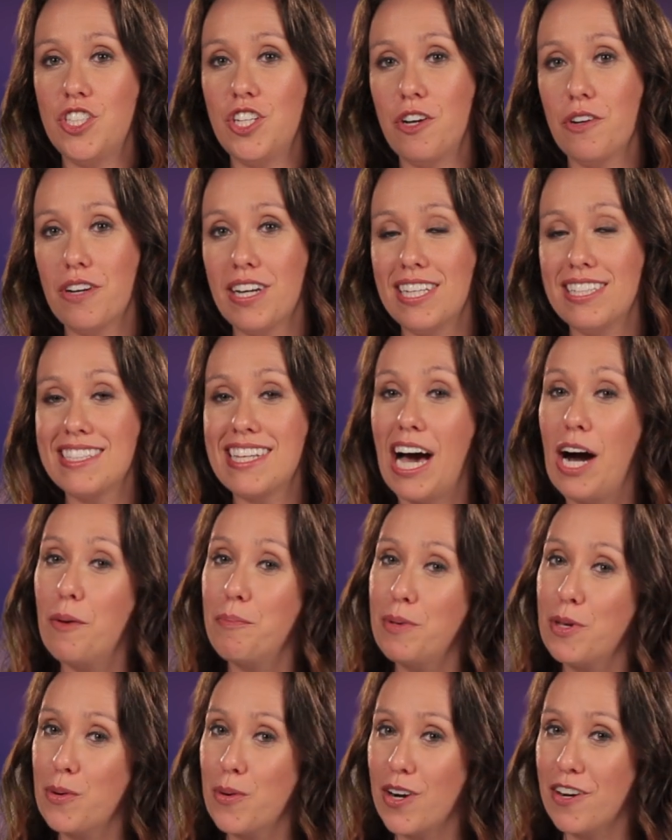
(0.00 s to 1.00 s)
tokens
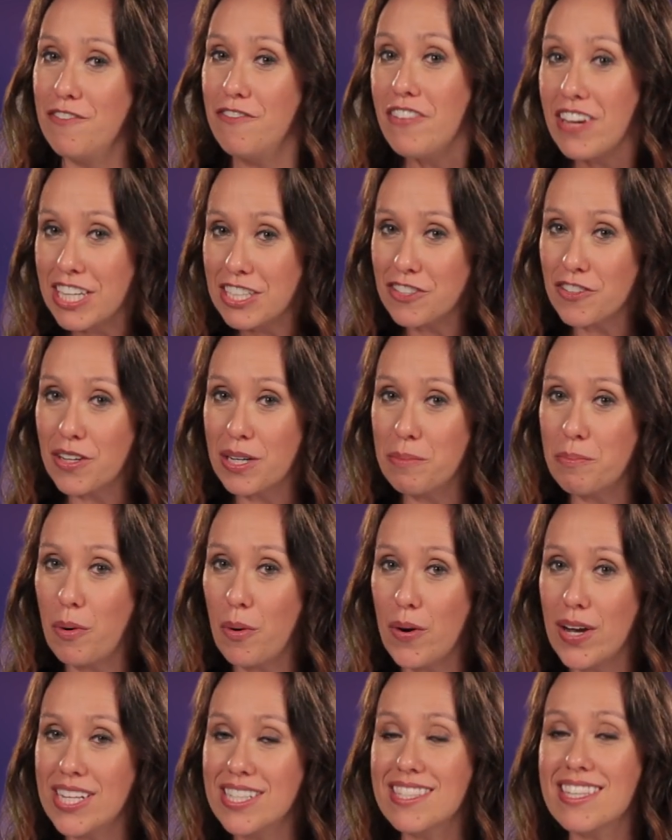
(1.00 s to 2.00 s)
help you earn victory
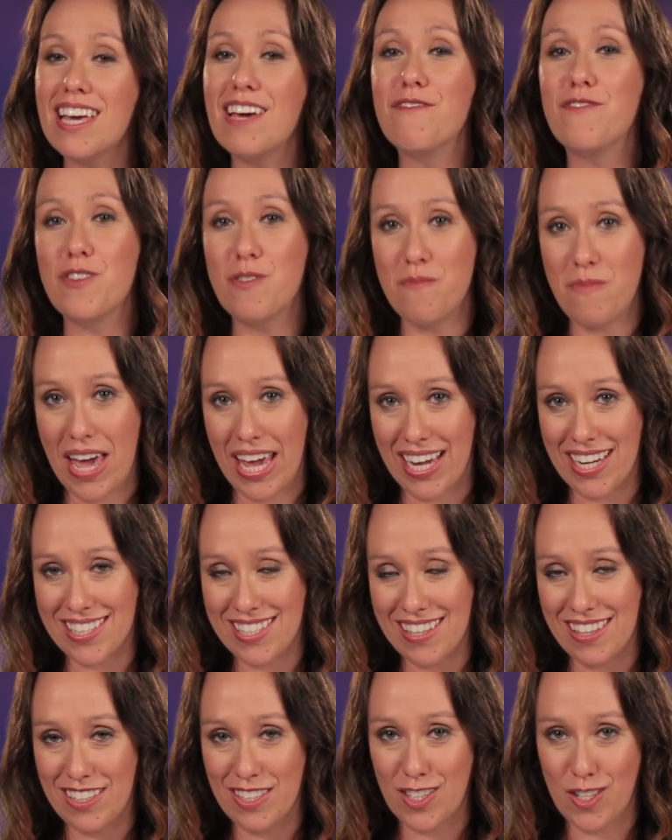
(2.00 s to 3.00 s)
points if you make it
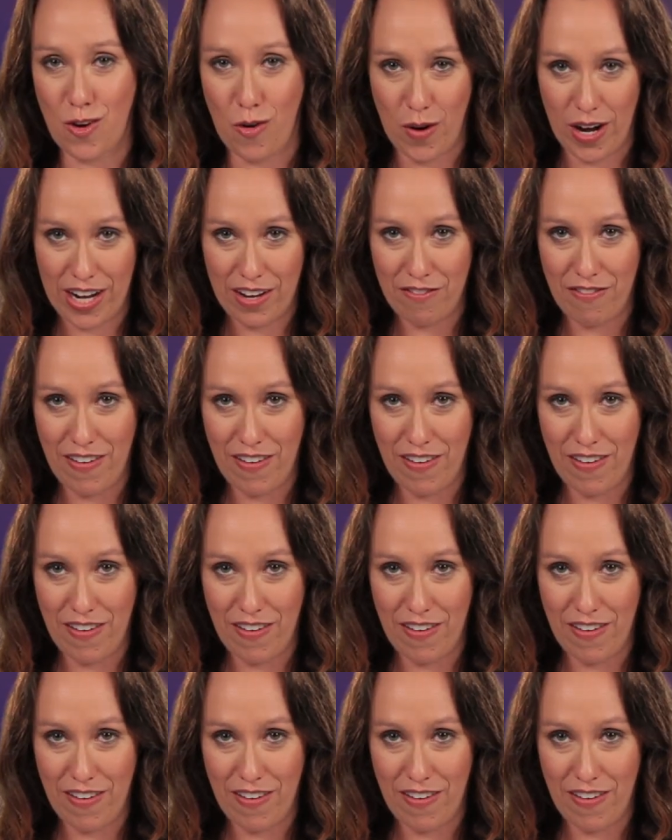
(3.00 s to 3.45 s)
to the scoring